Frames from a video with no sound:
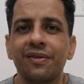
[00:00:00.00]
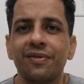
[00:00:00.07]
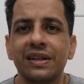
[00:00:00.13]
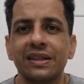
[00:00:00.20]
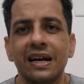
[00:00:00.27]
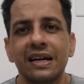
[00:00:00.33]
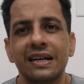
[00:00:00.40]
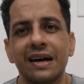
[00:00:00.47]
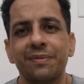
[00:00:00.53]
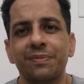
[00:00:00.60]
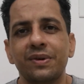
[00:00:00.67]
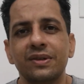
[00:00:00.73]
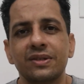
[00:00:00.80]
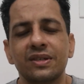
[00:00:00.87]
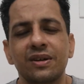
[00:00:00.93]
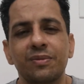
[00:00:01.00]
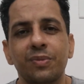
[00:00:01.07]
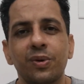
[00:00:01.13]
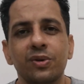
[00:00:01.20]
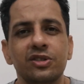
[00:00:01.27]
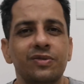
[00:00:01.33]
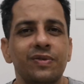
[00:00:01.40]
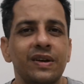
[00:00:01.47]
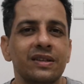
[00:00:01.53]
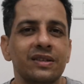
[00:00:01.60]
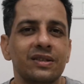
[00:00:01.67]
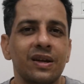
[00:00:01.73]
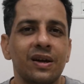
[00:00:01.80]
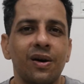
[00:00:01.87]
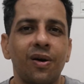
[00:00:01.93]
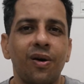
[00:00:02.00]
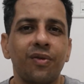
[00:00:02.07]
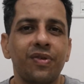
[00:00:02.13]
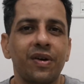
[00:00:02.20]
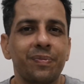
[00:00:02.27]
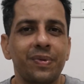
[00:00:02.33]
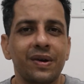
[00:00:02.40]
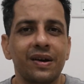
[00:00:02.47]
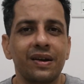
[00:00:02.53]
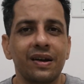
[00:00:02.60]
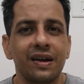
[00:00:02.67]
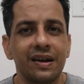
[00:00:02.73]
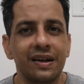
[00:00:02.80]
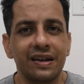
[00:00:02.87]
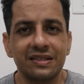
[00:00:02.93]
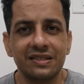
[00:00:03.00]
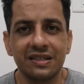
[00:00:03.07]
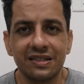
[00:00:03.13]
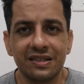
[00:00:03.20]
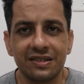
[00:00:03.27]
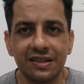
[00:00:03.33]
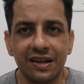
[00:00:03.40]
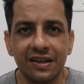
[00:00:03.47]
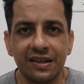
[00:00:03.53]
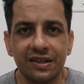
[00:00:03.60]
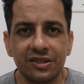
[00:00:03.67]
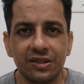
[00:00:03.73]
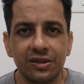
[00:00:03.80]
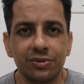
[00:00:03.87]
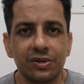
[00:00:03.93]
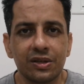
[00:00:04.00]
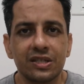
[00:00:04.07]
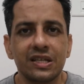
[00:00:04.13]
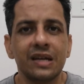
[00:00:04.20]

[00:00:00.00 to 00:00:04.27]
When that happens, both twins of a pair raises its energy to the